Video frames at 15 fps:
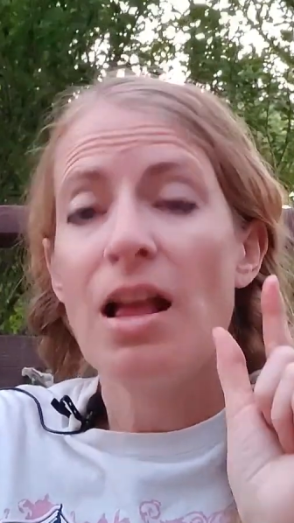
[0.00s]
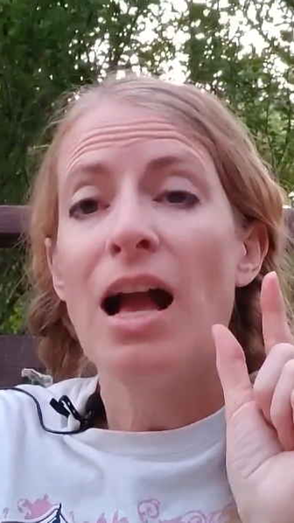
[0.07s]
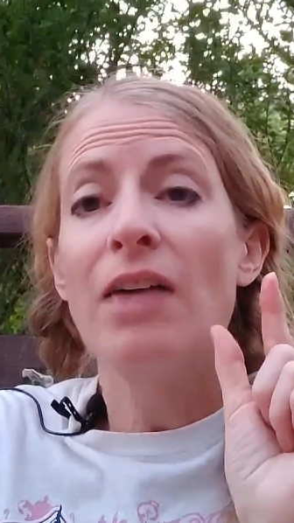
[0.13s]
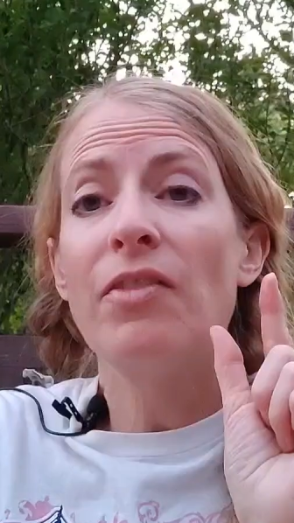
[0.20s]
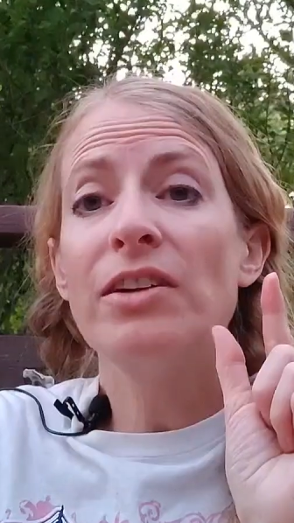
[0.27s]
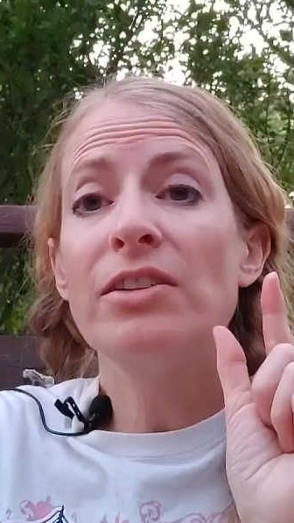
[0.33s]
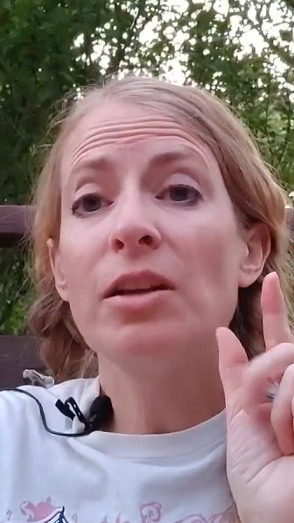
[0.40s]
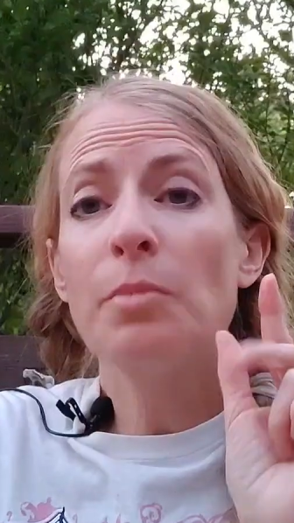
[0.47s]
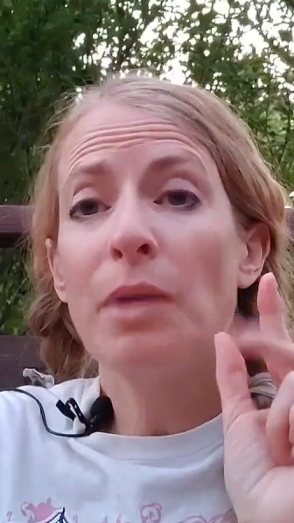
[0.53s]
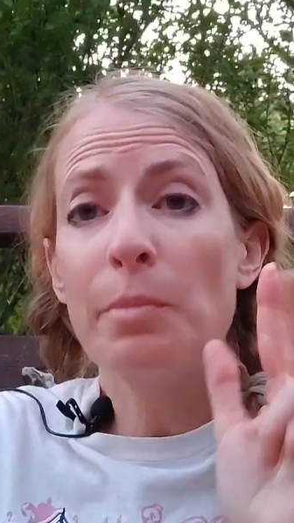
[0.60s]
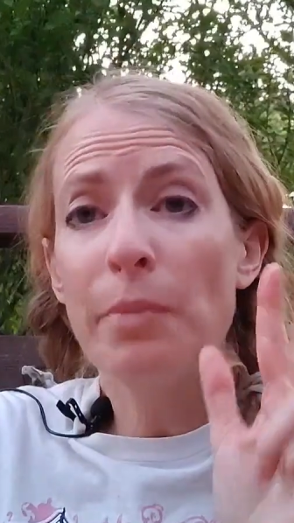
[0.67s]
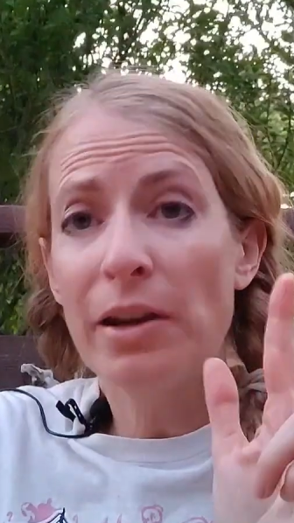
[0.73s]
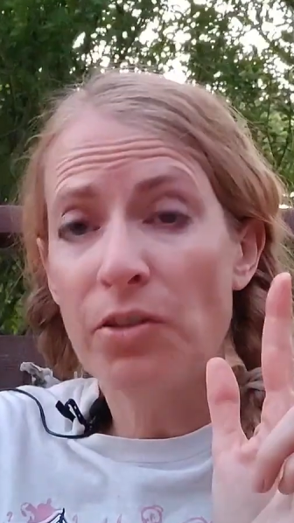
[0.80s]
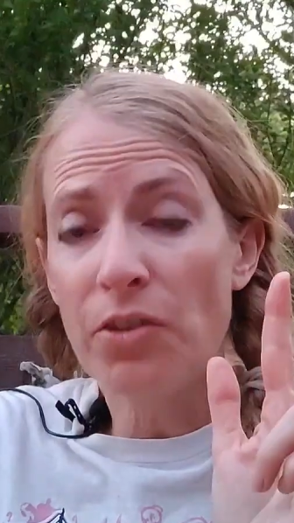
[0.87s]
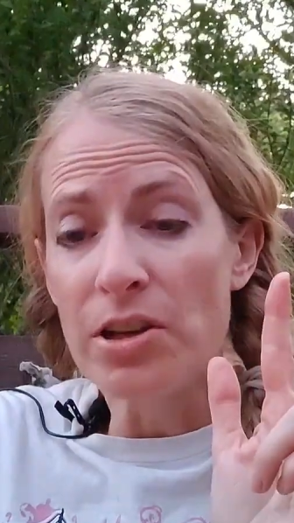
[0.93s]
Have I done my
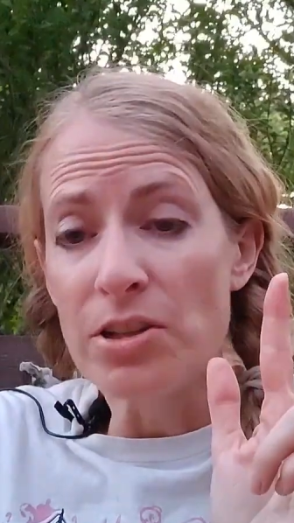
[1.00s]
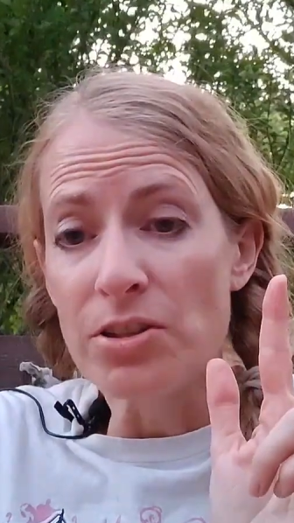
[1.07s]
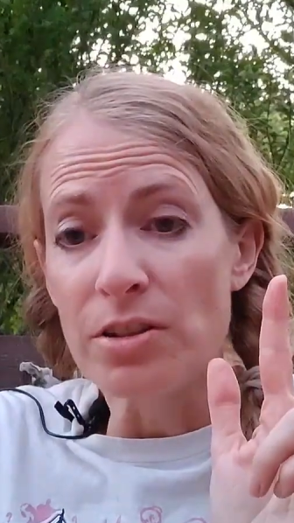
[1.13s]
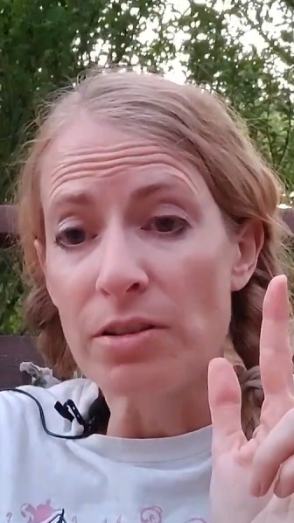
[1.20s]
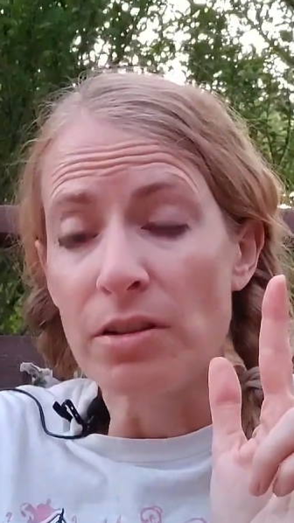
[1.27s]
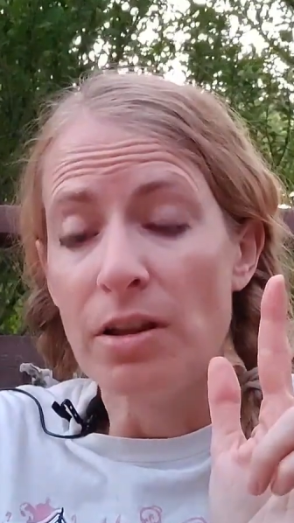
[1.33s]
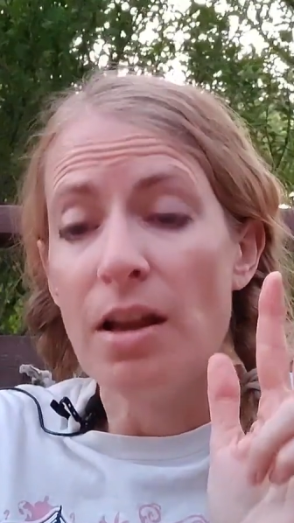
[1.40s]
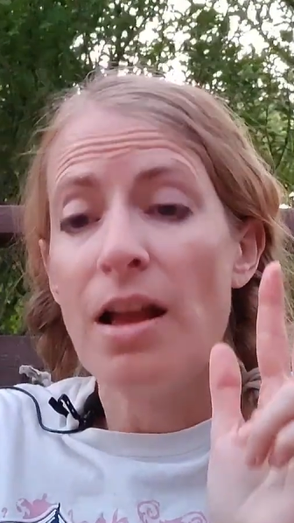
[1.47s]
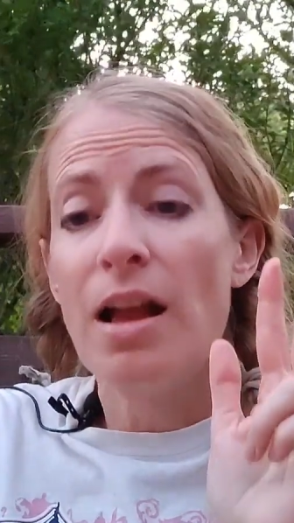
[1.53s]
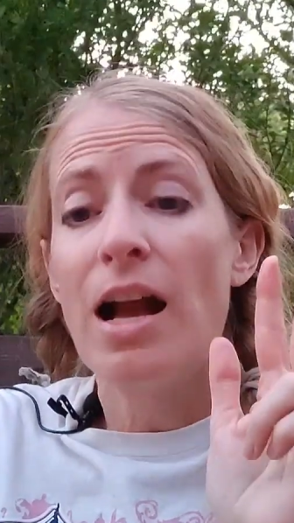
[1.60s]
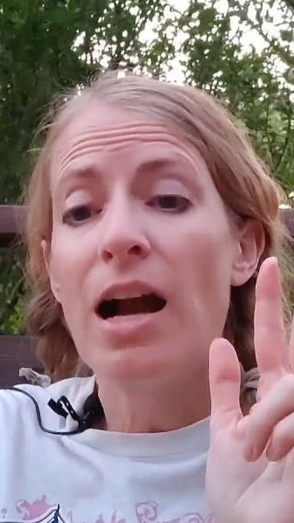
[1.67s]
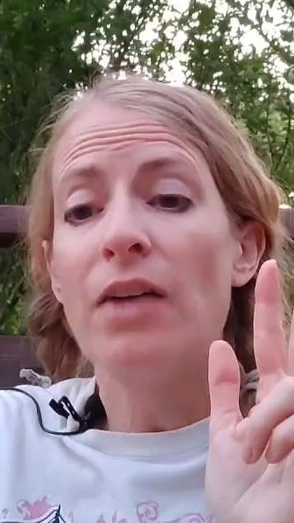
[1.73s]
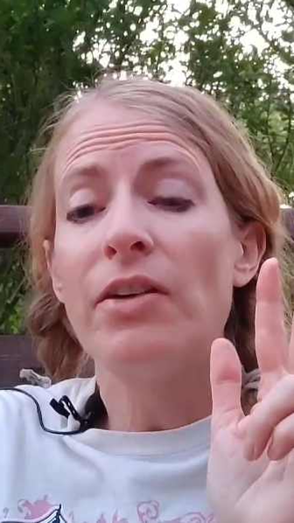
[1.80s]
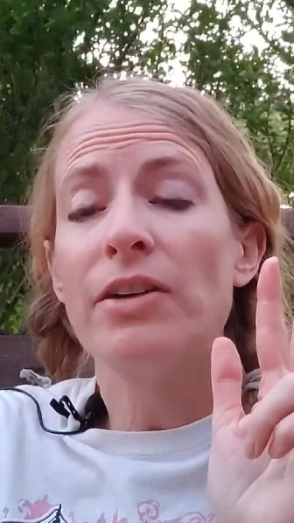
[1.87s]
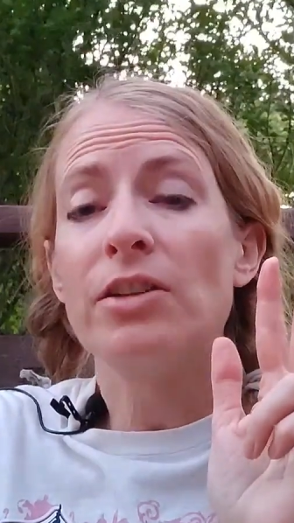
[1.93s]
migration?
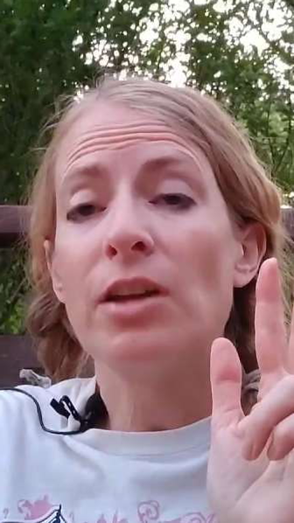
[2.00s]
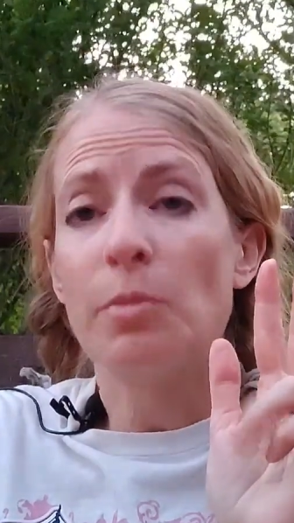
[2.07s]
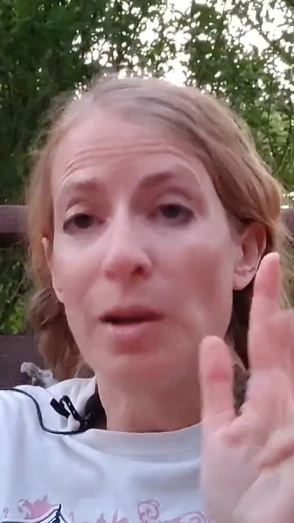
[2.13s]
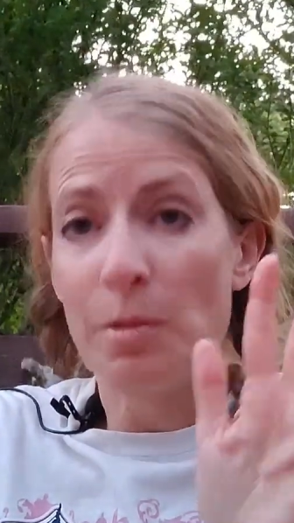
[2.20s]
Have I done